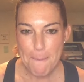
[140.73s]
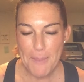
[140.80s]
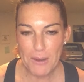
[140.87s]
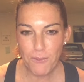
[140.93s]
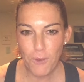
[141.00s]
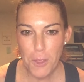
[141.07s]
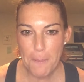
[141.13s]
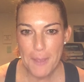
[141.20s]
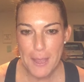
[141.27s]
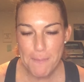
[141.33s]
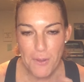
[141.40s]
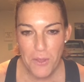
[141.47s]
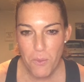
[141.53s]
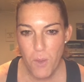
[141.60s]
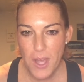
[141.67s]
But for the
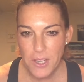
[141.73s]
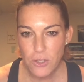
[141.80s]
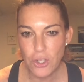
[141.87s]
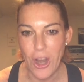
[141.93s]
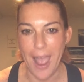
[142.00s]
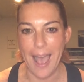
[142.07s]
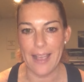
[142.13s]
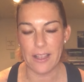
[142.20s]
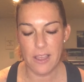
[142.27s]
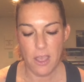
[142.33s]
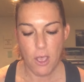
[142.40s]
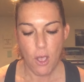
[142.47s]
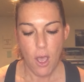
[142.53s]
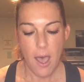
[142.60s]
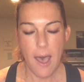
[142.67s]
people that wanna track,
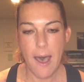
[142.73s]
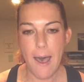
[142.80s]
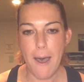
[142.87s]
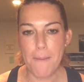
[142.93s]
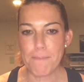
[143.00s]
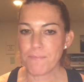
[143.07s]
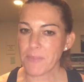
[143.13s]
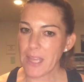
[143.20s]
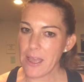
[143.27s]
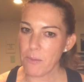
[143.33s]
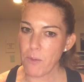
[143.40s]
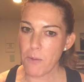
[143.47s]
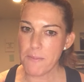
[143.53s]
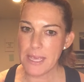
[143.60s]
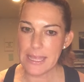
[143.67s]
I
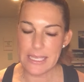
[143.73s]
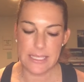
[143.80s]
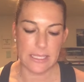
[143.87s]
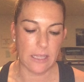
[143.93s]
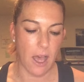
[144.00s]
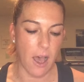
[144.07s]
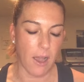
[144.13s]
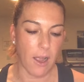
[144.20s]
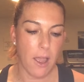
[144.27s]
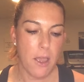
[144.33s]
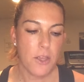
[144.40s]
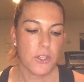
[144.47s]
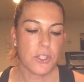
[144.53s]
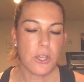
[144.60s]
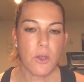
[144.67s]
won't make this long.
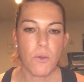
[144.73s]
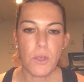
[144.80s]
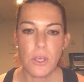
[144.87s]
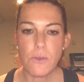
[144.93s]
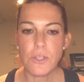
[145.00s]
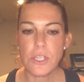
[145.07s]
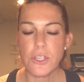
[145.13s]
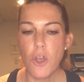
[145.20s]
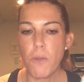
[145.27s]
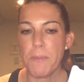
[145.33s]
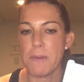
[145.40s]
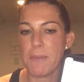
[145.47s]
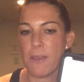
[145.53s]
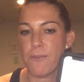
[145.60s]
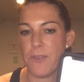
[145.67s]
So you just
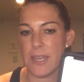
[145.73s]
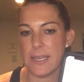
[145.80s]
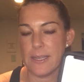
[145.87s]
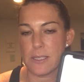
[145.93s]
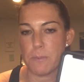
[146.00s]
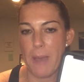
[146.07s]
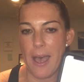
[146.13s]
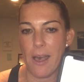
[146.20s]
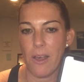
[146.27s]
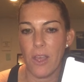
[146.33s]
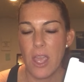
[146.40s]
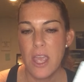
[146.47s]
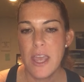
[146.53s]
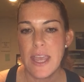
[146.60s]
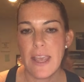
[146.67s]
open MyFitnessPal.
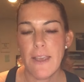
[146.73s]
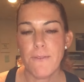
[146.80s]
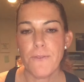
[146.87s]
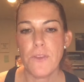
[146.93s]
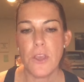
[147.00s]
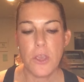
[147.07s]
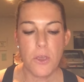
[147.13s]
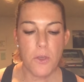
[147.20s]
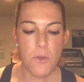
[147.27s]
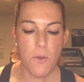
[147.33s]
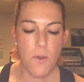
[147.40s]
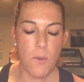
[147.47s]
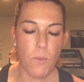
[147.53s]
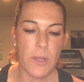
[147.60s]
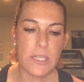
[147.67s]

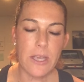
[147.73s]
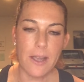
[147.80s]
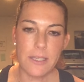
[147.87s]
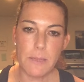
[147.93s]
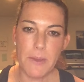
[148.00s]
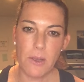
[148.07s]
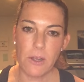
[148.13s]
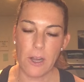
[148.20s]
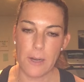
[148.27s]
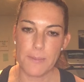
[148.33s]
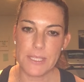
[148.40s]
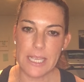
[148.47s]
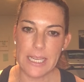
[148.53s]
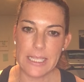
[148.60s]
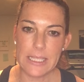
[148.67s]
We talked about
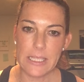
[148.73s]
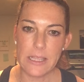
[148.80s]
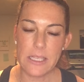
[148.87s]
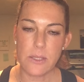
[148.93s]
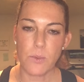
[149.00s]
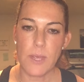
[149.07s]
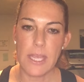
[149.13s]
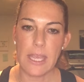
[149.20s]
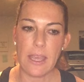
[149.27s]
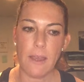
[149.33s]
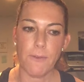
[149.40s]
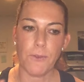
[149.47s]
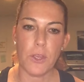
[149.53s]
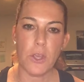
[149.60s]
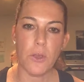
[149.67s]
carb cycling this week.
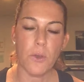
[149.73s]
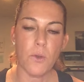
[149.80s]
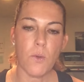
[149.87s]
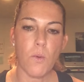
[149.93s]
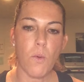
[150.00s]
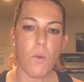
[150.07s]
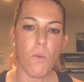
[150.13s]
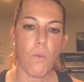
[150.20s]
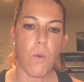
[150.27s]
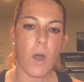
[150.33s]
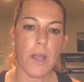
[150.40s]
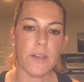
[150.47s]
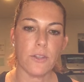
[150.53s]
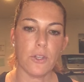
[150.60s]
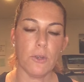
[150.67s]
If you
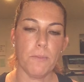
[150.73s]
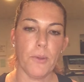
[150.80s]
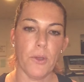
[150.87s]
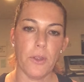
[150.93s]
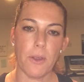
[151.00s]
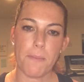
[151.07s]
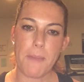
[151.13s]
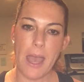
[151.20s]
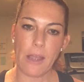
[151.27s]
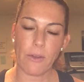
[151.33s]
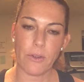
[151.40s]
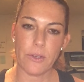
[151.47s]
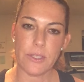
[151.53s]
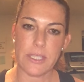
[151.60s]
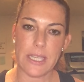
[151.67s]
want to put your
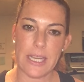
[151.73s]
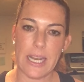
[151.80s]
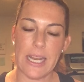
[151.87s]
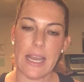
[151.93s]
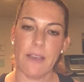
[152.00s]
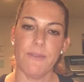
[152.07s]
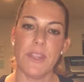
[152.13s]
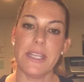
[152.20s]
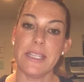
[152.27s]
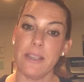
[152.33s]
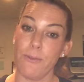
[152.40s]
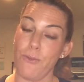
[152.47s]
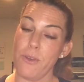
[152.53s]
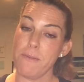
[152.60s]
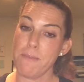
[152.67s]
macros in and have the
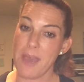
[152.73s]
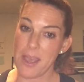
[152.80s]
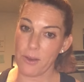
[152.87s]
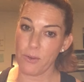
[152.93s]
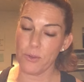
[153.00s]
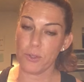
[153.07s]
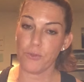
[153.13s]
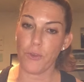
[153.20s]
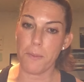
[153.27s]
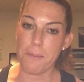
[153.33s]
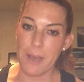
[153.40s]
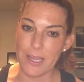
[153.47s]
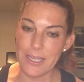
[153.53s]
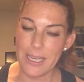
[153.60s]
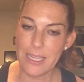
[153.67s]
different macros for
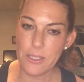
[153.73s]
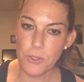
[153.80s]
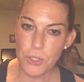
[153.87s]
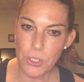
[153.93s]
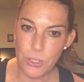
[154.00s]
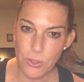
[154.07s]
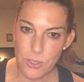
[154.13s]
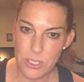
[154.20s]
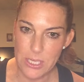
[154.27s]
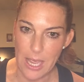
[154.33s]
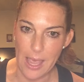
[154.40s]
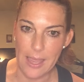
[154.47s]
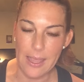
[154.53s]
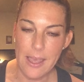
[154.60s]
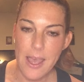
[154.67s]
Monday and
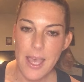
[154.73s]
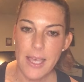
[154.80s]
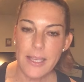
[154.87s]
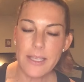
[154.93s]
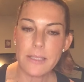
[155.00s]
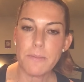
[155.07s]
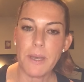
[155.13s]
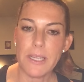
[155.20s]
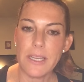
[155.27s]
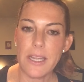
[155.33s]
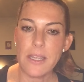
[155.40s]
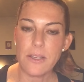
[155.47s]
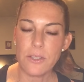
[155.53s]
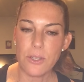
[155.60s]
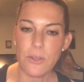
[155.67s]
Tuesday, because
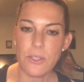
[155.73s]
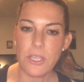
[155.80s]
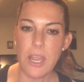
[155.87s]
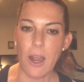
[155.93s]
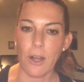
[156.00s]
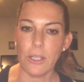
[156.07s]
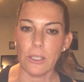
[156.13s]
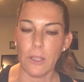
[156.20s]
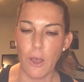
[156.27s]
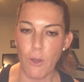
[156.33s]
Monday and Tuesday are